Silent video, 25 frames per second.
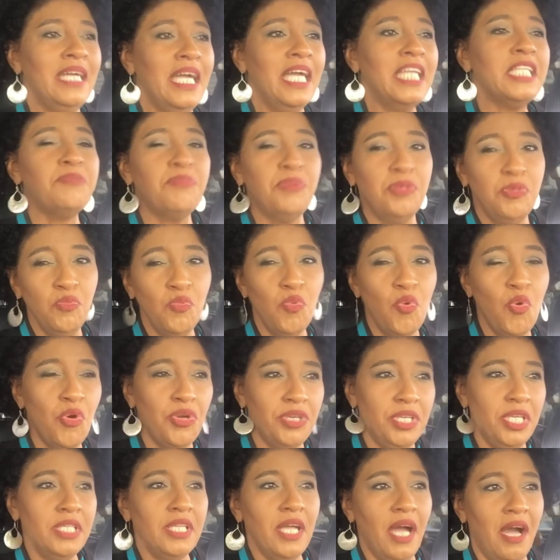it's been
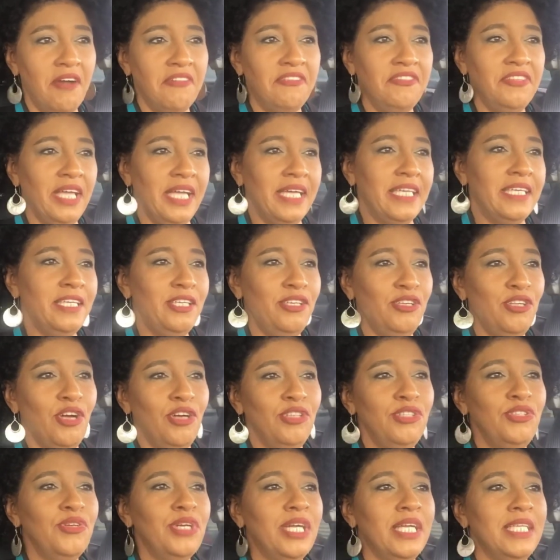worn enough. Like, you know,
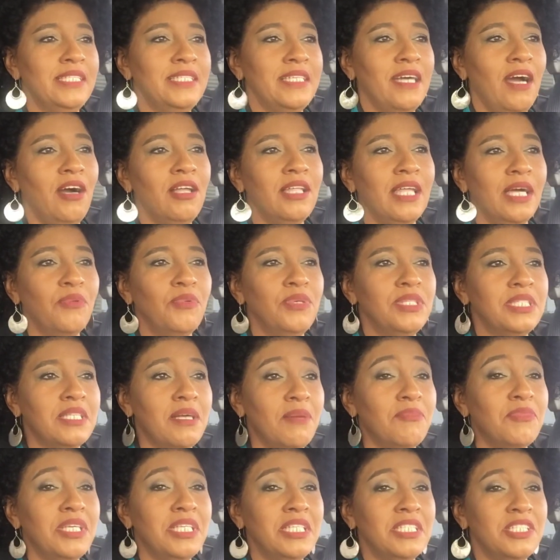you can tell, like, when
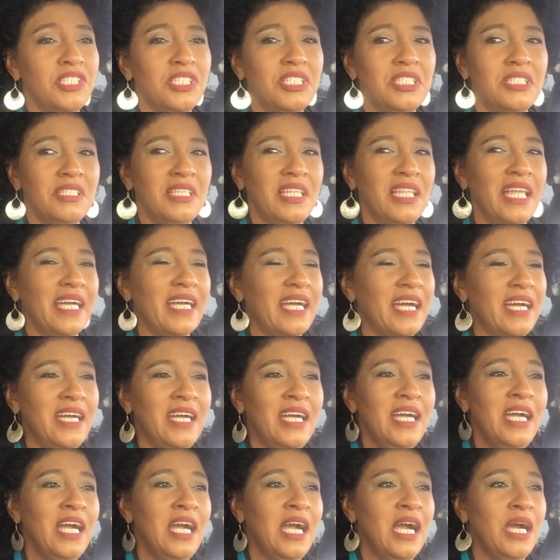something's just, like,
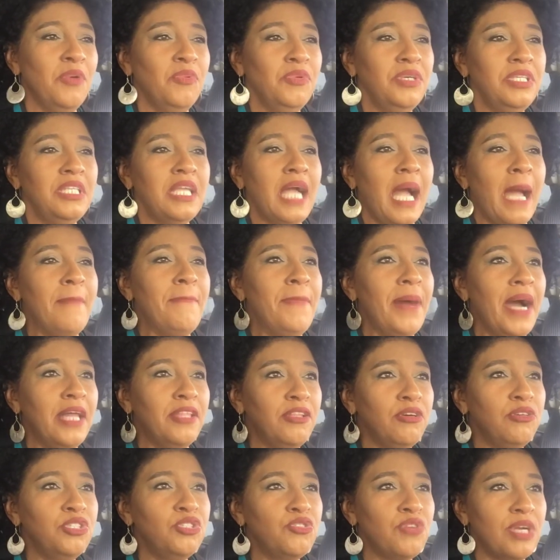when I buy
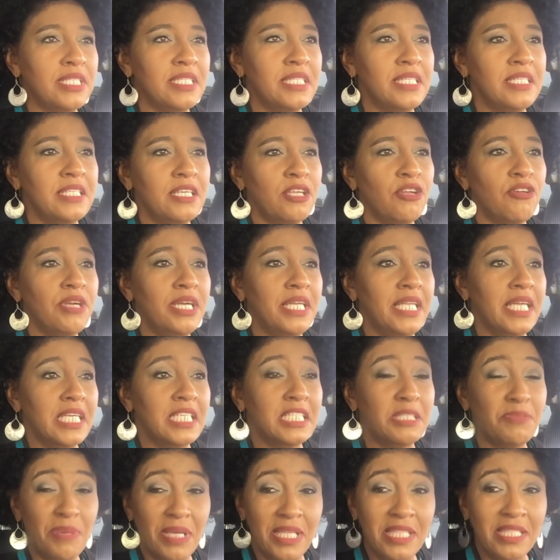those dresses that are
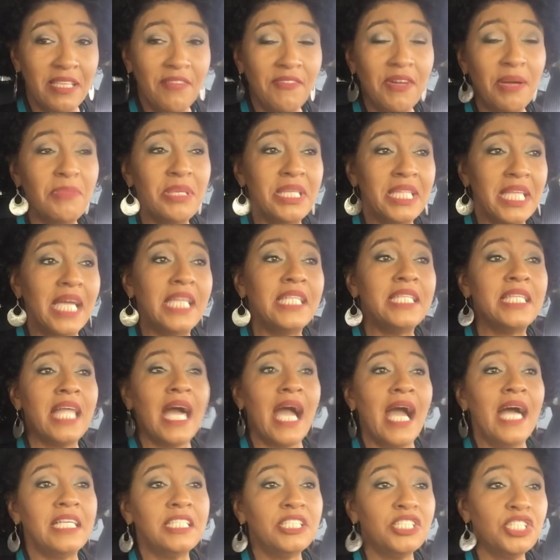inexpensive. I mean, they
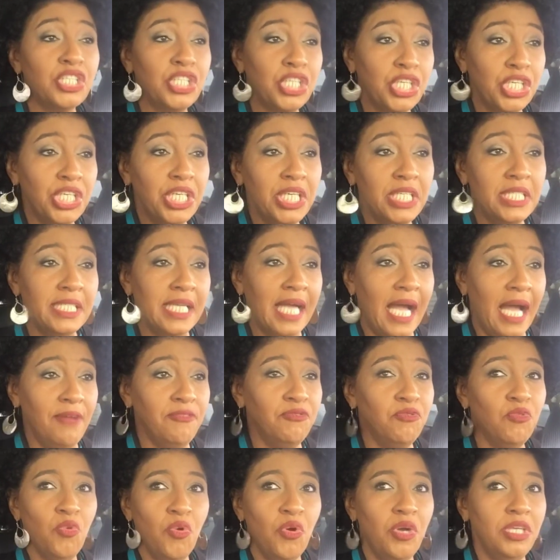last good. I
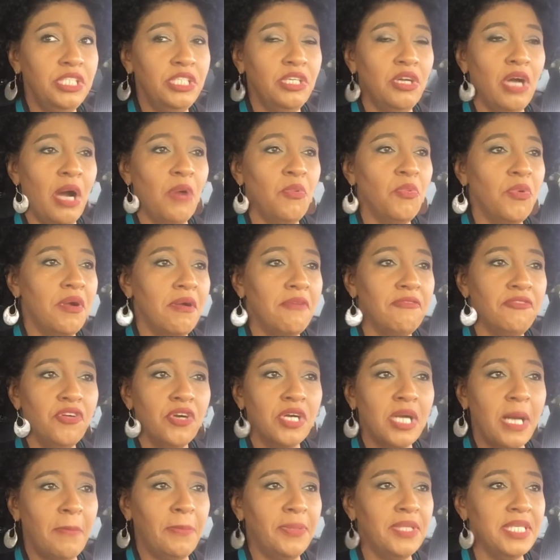worn, you know, I wear them for a
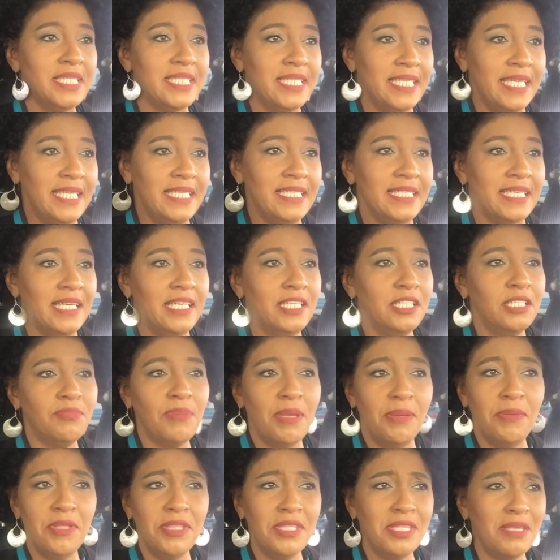couple of seasons,
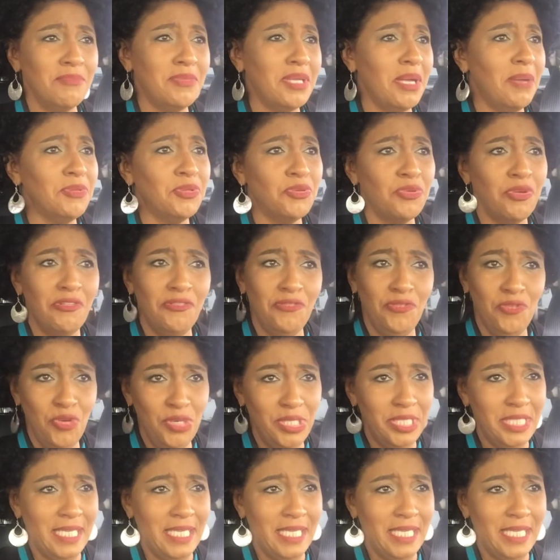maybe sometimes three or four